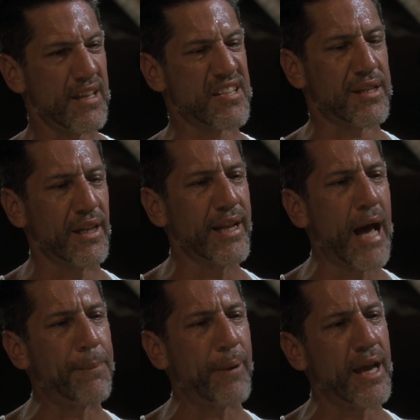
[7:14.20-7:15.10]
This
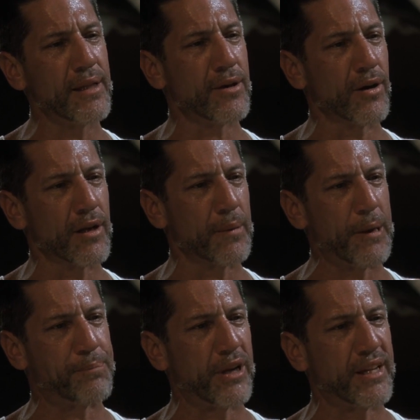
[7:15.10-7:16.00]
cleanup ain't gonna
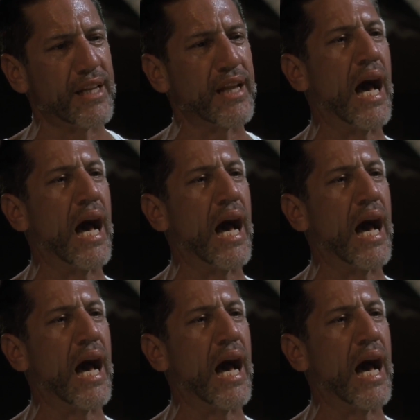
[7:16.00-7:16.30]
be pretty,